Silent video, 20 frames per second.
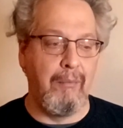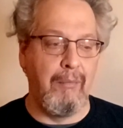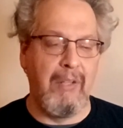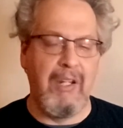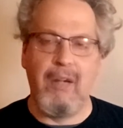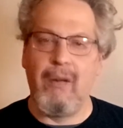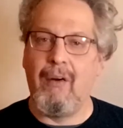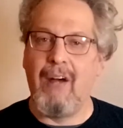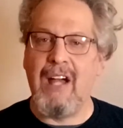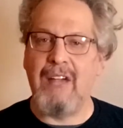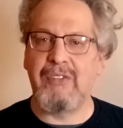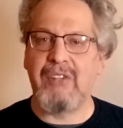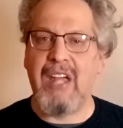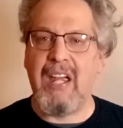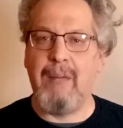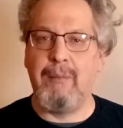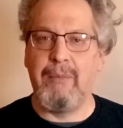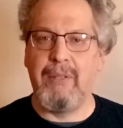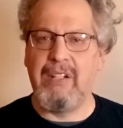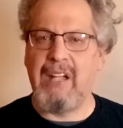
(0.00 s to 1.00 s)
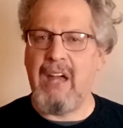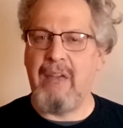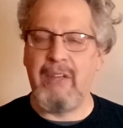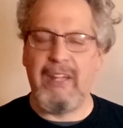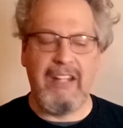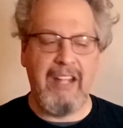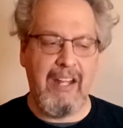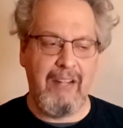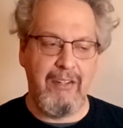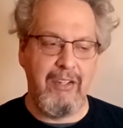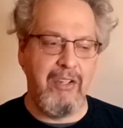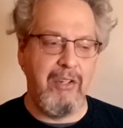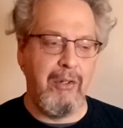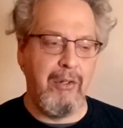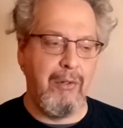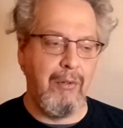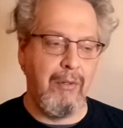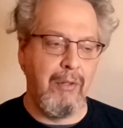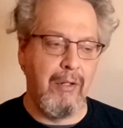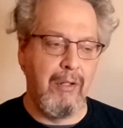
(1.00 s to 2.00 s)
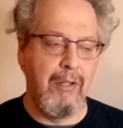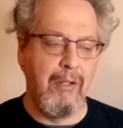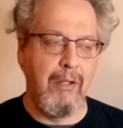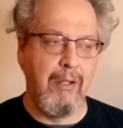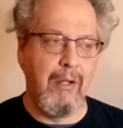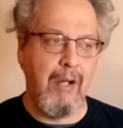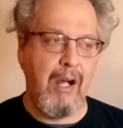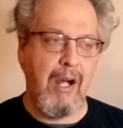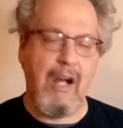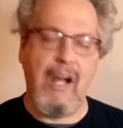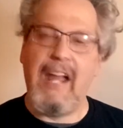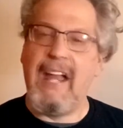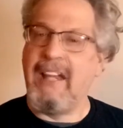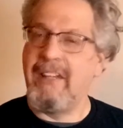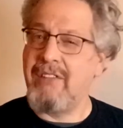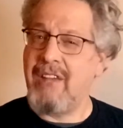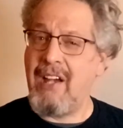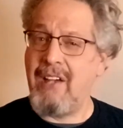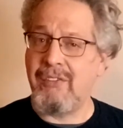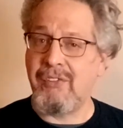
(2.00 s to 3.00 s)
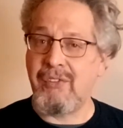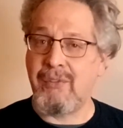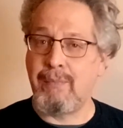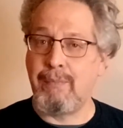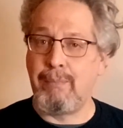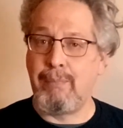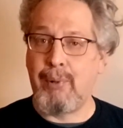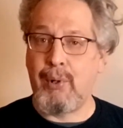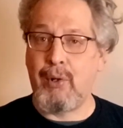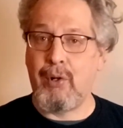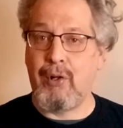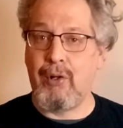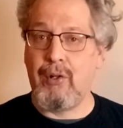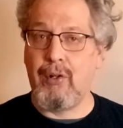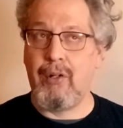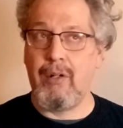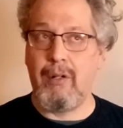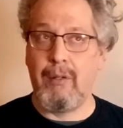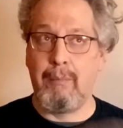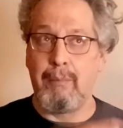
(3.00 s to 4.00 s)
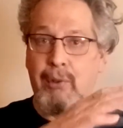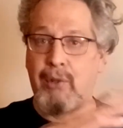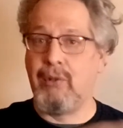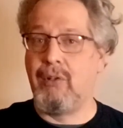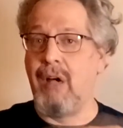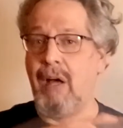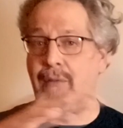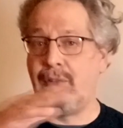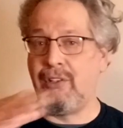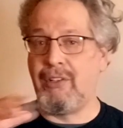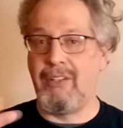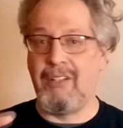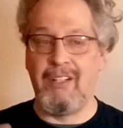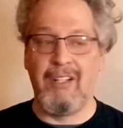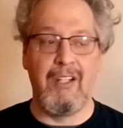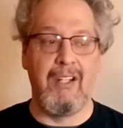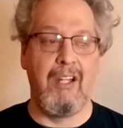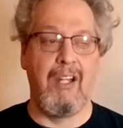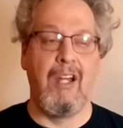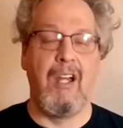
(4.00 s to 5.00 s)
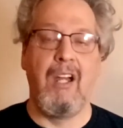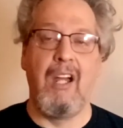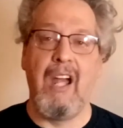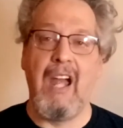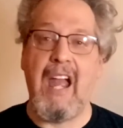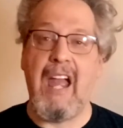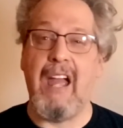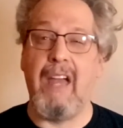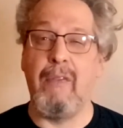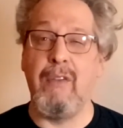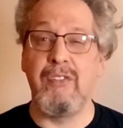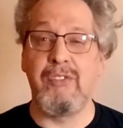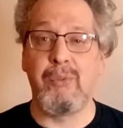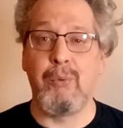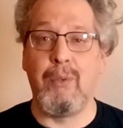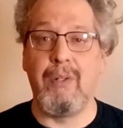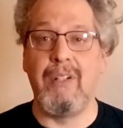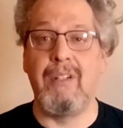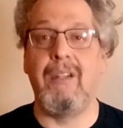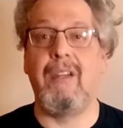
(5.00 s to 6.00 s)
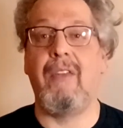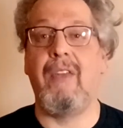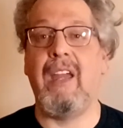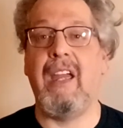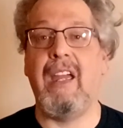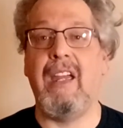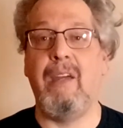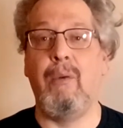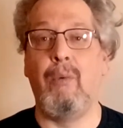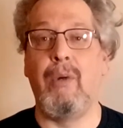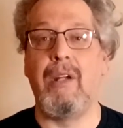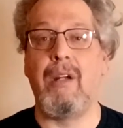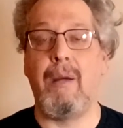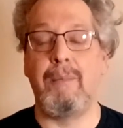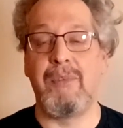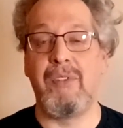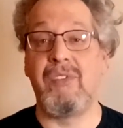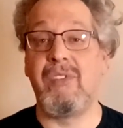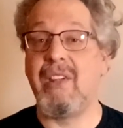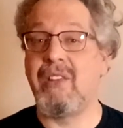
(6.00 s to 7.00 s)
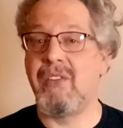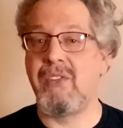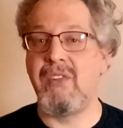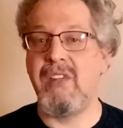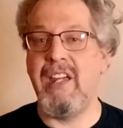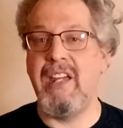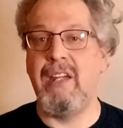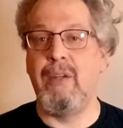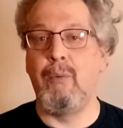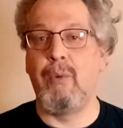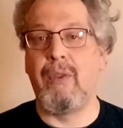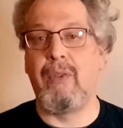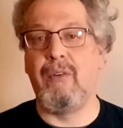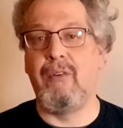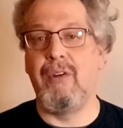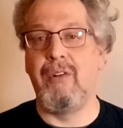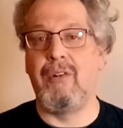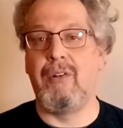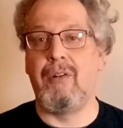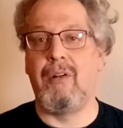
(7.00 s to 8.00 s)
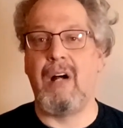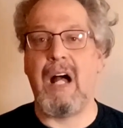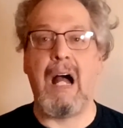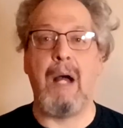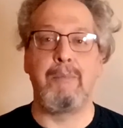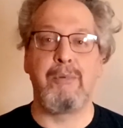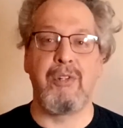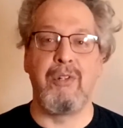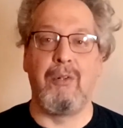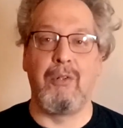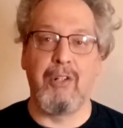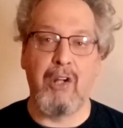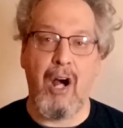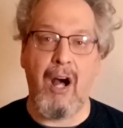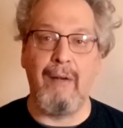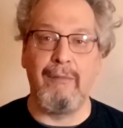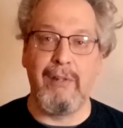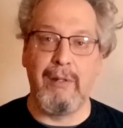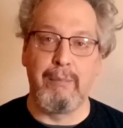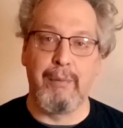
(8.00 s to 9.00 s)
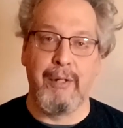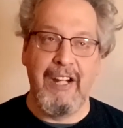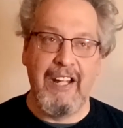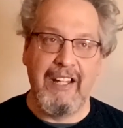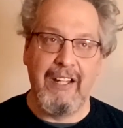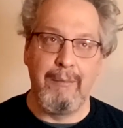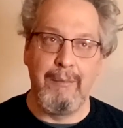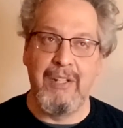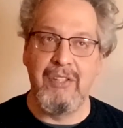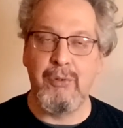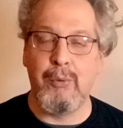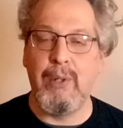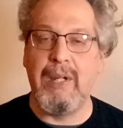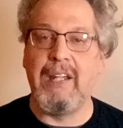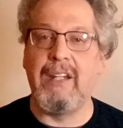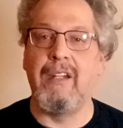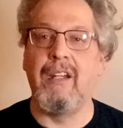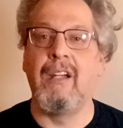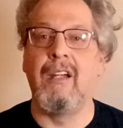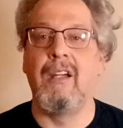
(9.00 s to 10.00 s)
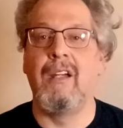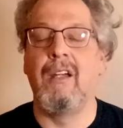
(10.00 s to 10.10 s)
Last game, I think you had to do 8 tests per level, and this one, they went up to 16 with a little optional coffee break in between.